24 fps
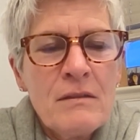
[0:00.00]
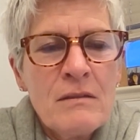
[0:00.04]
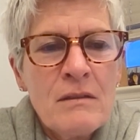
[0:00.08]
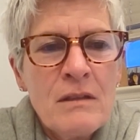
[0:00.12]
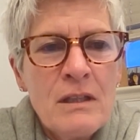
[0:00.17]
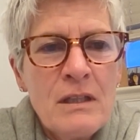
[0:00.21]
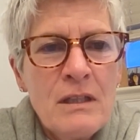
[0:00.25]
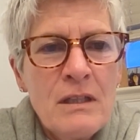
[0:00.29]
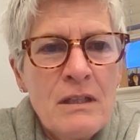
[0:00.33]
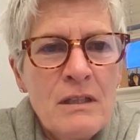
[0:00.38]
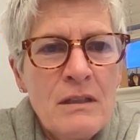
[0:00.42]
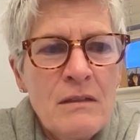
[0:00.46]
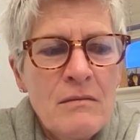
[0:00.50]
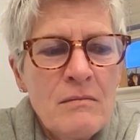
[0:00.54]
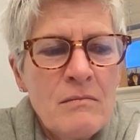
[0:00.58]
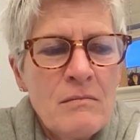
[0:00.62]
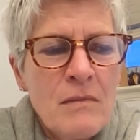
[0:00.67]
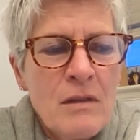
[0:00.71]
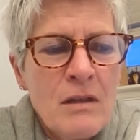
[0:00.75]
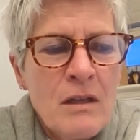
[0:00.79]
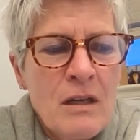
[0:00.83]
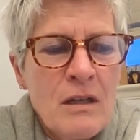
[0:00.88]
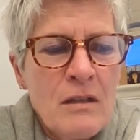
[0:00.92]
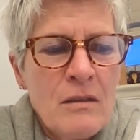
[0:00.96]
the
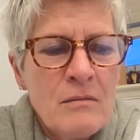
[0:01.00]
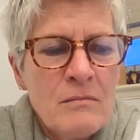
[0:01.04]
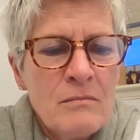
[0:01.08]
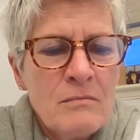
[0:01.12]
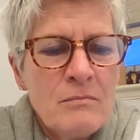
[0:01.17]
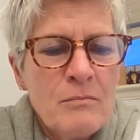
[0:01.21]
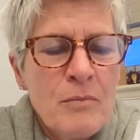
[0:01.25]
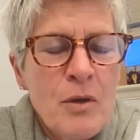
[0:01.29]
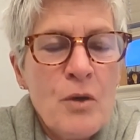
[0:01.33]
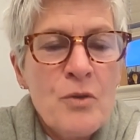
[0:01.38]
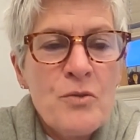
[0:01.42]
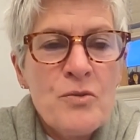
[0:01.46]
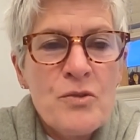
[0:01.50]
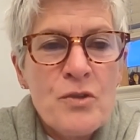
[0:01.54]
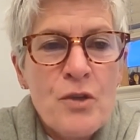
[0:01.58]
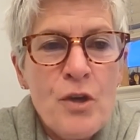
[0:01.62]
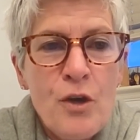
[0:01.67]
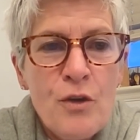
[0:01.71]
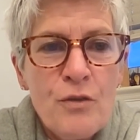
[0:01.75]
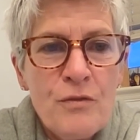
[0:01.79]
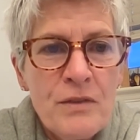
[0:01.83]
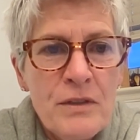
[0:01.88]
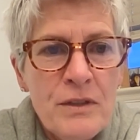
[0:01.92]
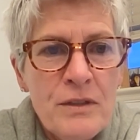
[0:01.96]

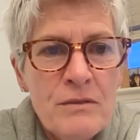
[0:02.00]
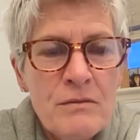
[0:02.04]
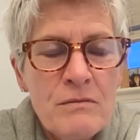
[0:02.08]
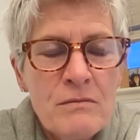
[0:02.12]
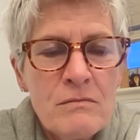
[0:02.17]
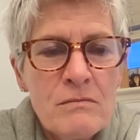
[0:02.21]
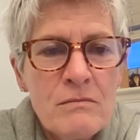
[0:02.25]
post-COVID